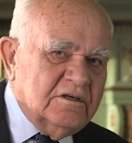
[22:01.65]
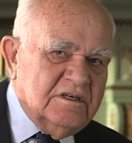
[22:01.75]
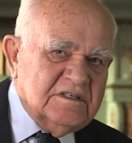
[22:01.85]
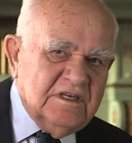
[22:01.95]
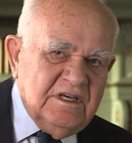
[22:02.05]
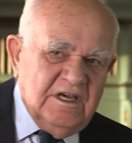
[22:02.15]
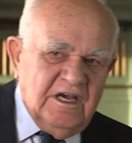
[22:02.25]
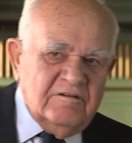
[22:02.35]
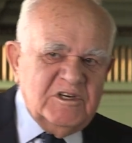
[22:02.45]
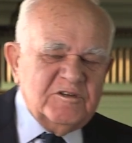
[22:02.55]
is, how
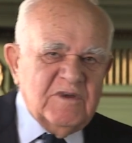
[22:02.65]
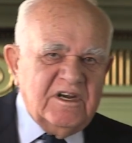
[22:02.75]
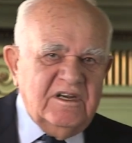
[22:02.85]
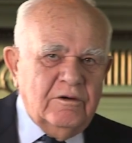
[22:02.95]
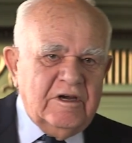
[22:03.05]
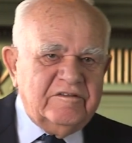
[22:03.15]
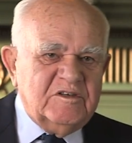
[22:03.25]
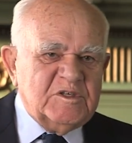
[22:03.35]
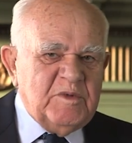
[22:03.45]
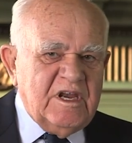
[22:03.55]
much money do I have to
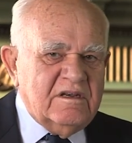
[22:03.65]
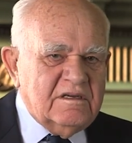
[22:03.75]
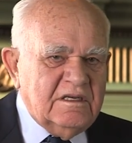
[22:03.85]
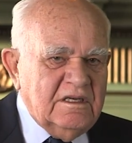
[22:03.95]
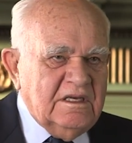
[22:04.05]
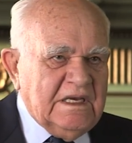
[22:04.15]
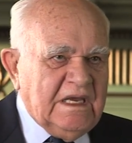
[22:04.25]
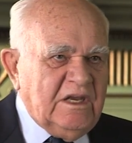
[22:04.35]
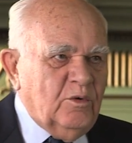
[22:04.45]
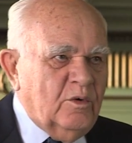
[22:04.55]
spend
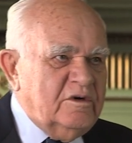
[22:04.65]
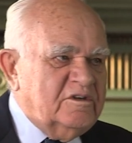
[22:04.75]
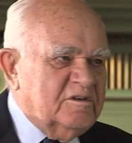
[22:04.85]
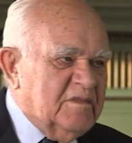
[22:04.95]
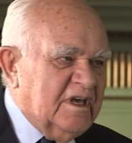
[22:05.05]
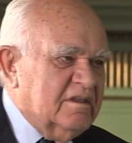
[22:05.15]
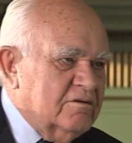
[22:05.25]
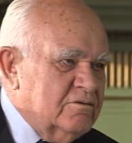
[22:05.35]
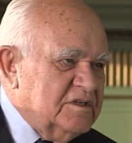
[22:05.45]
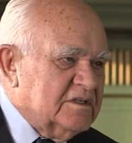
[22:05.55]
in order to make the
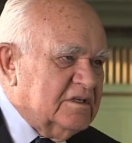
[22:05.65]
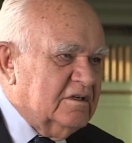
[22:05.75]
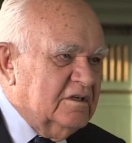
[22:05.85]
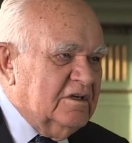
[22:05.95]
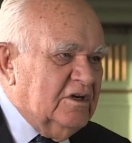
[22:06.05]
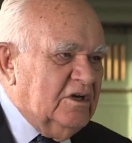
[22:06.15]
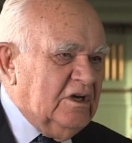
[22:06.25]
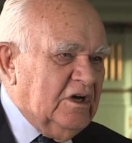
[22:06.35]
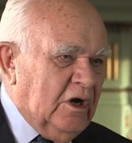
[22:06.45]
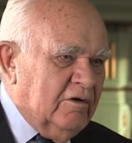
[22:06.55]
risk
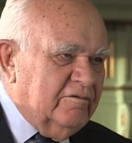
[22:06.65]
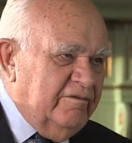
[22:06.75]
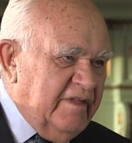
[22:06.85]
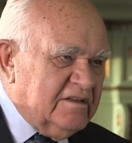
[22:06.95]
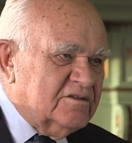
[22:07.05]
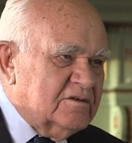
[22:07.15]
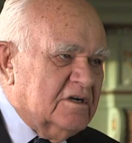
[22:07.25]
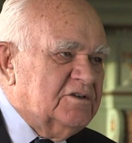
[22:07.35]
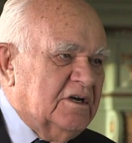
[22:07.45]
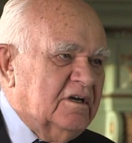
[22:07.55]
of that
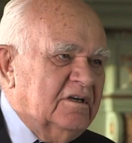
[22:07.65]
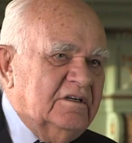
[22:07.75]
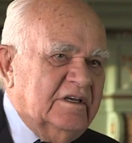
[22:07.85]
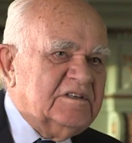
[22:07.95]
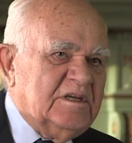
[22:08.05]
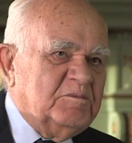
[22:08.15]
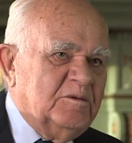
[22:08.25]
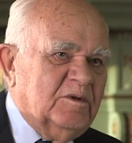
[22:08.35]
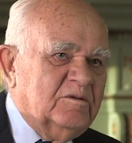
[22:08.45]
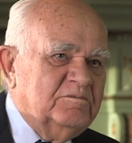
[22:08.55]
structure acceptable?